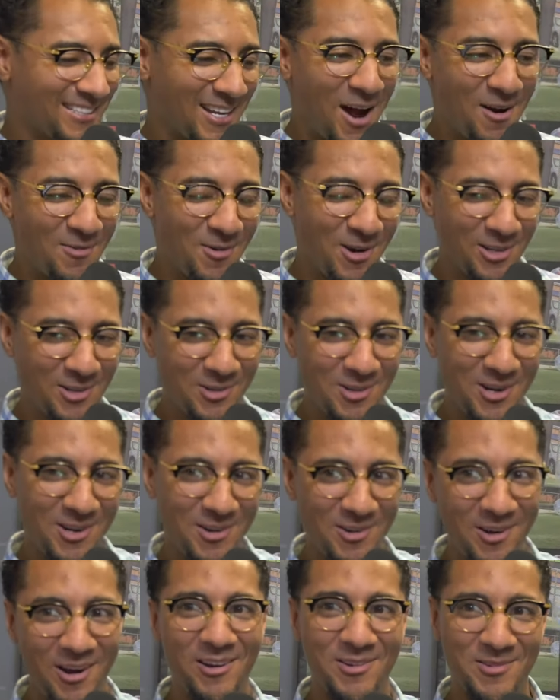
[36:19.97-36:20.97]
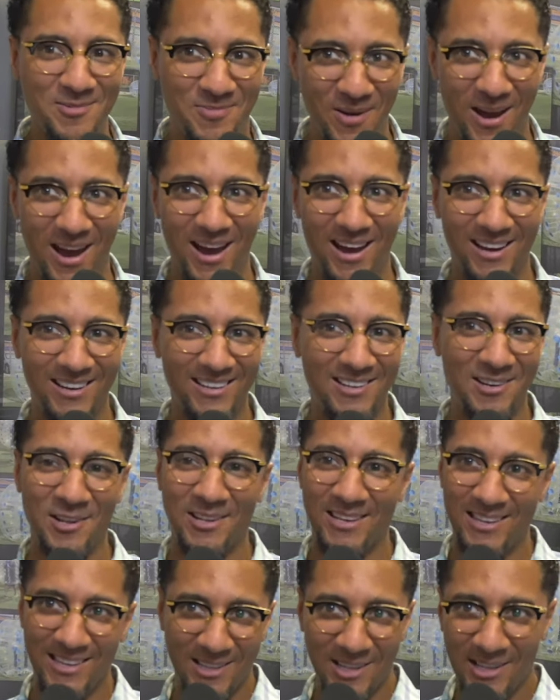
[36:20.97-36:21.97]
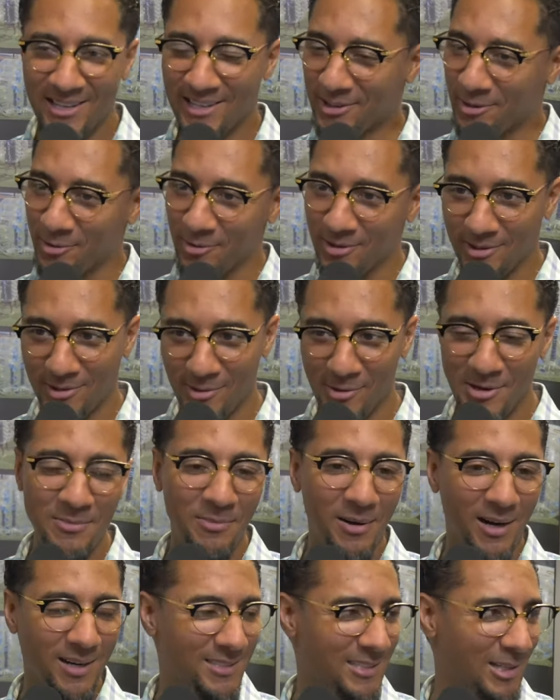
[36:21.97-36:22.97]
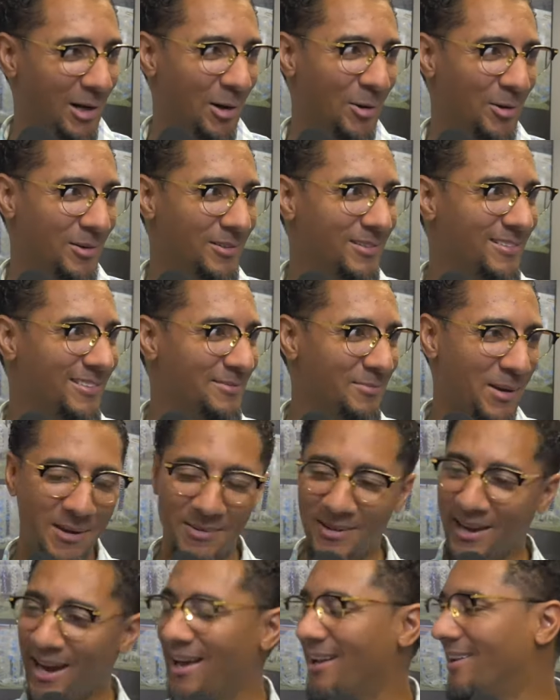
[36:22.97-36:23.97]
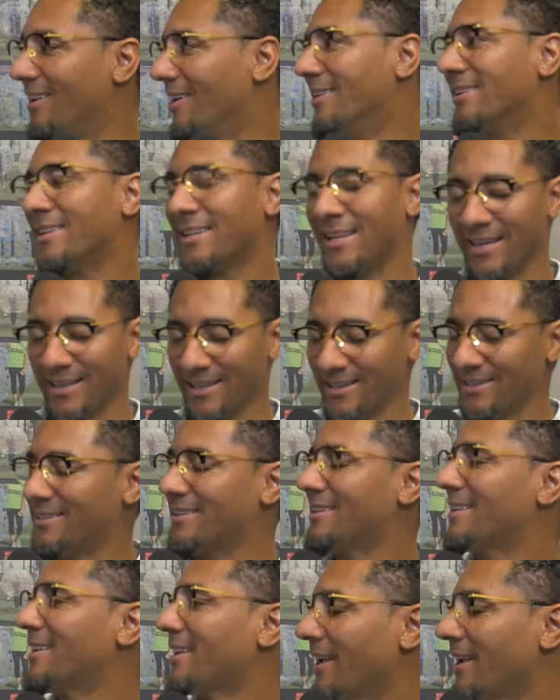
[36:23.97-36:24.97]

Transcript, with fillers: start doing credit repair. You know? Yeah. Th- three months old. Three baby months. Three yeah. months.